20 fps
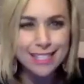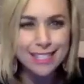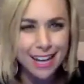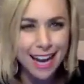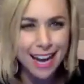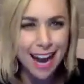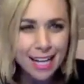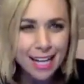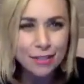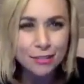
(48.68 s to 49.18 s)

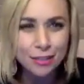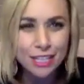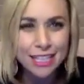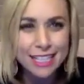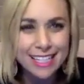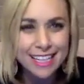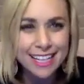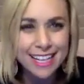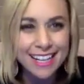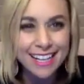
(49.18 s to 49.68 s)
kind of
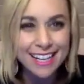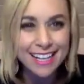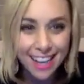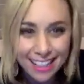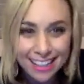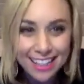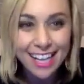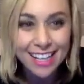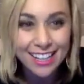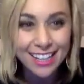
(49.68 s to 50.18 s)
recent, not
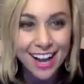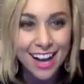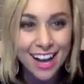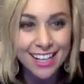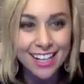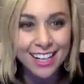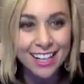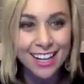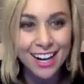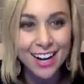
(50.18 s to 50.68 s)
that
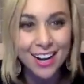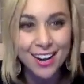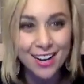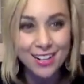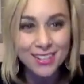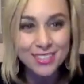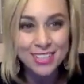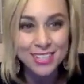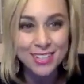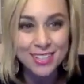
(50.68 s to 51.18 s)
long
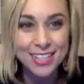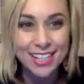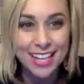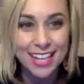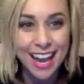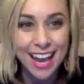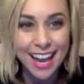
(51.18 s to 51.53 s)
ago. So yay.